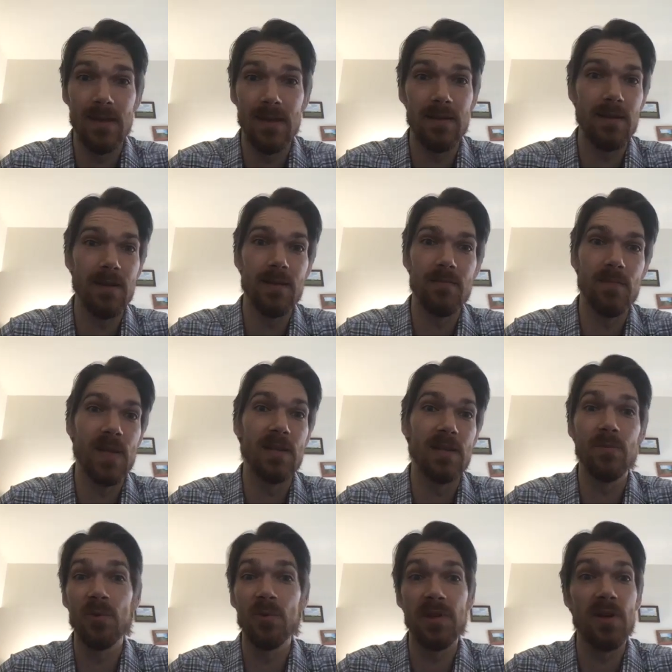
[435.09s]
and make
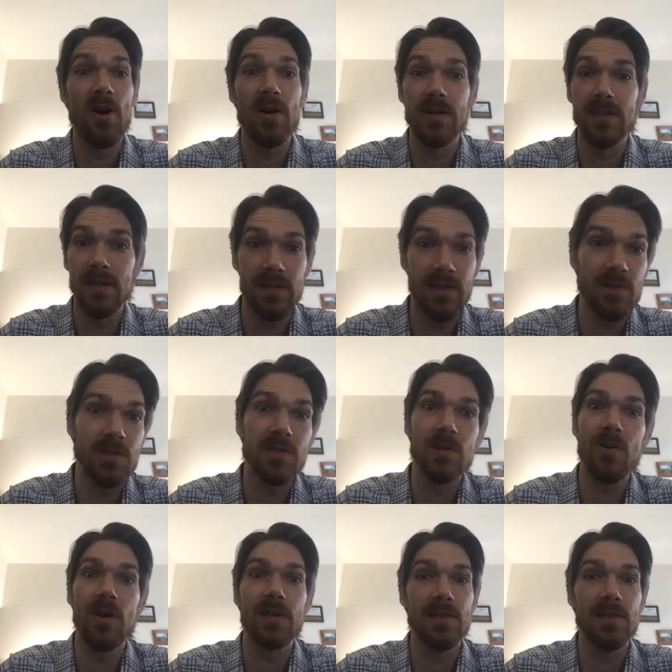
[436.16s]
some really hard decisions
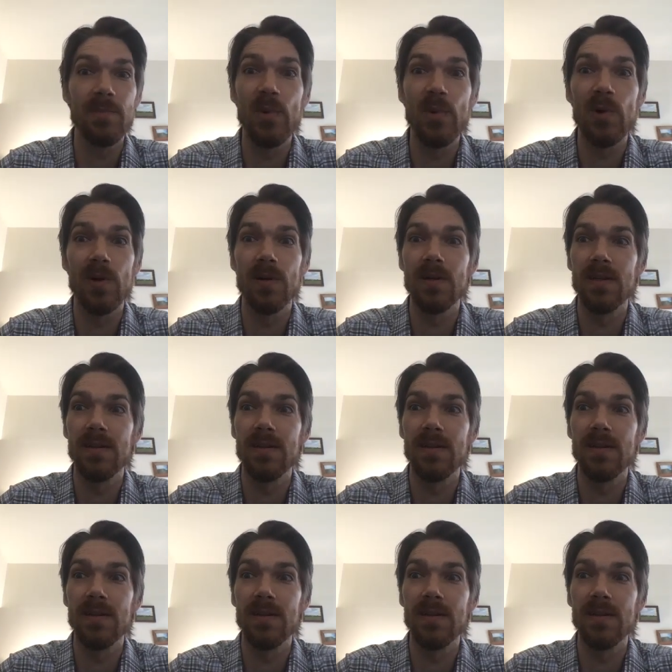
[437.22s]
across the board.